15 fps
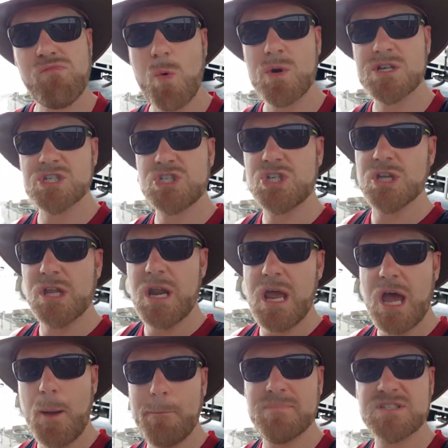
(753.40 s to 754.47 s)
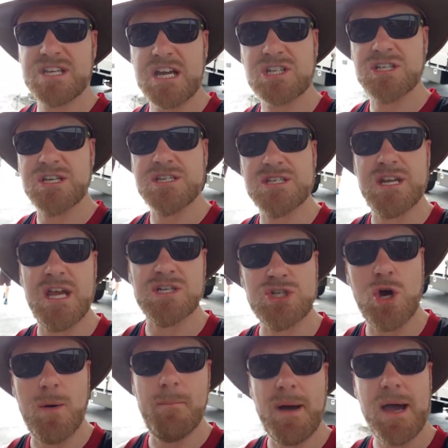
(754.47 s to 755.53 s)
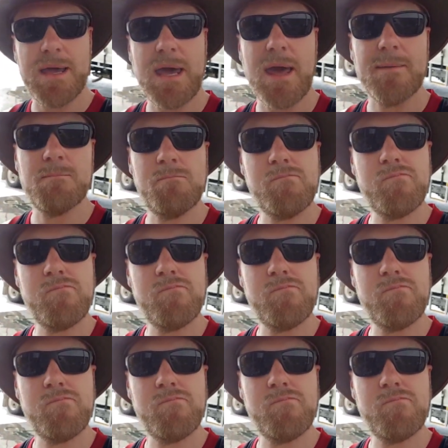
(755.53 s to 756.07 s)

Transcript: we're just chilling out. This actually isn't our job, but yeah.